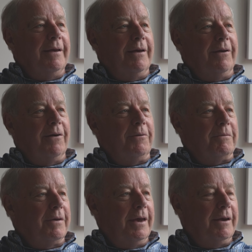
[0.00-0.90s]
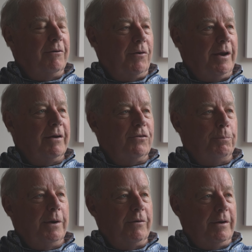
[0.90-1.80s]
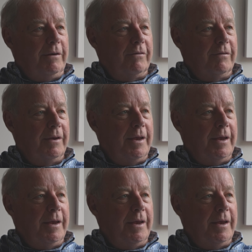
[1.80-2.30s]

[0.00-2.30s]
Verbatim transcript: You know, getting great experience.